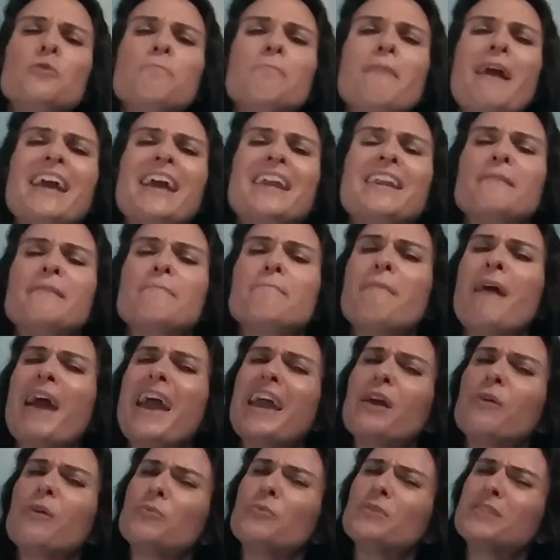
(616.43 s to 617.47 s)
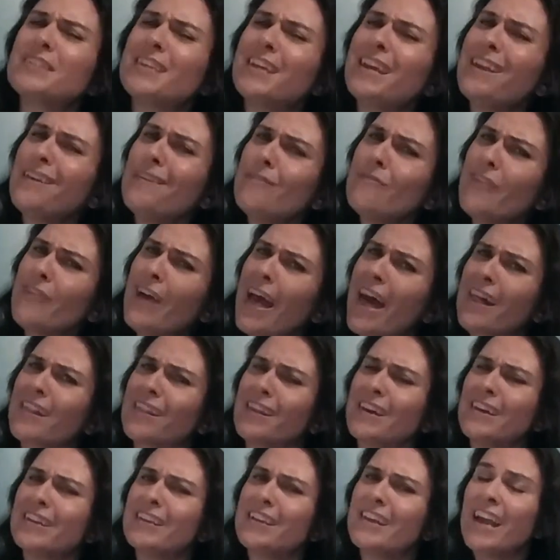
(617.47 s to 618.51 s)
made in May was
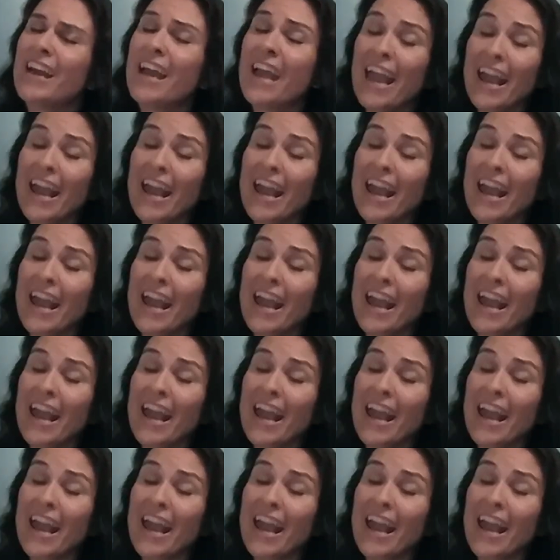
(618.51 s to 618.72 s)
invalid,